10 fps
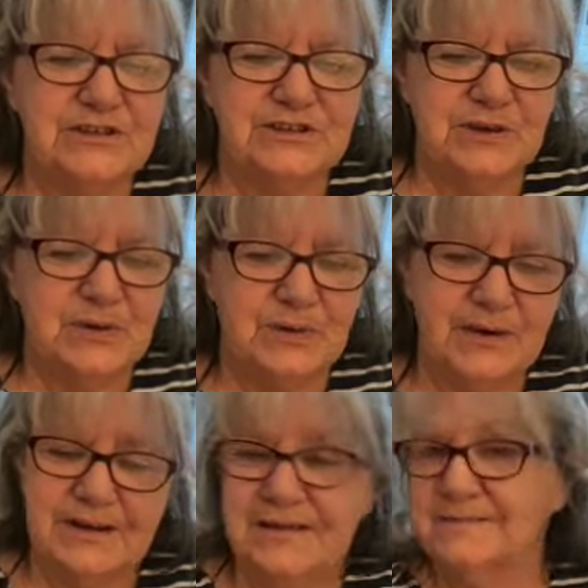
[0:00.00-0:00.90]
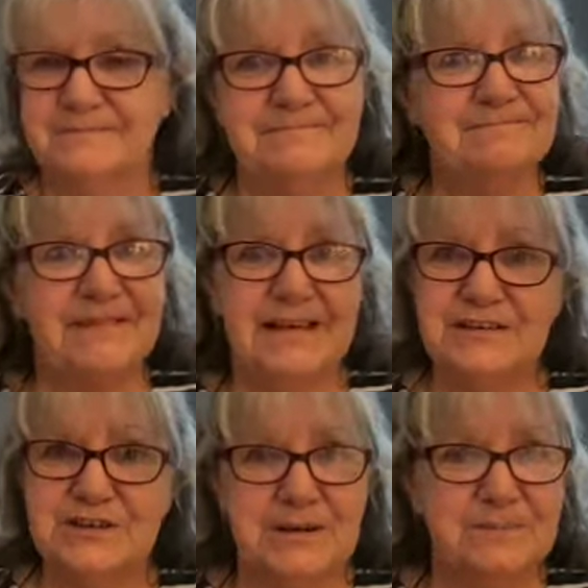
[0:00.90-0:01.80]
So, uh,
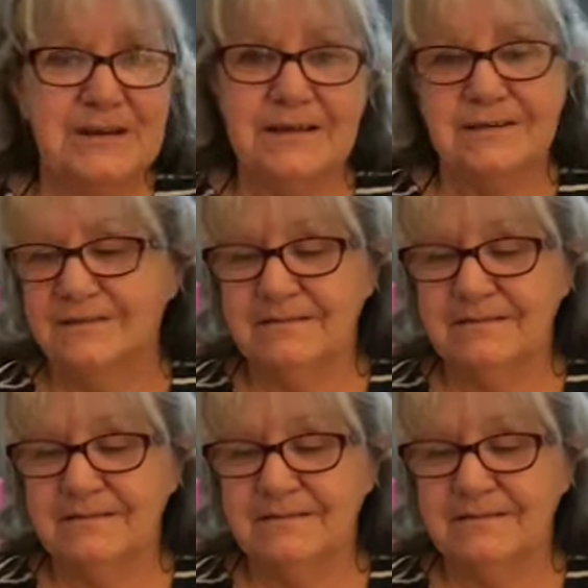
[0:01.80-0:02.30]
that's an update.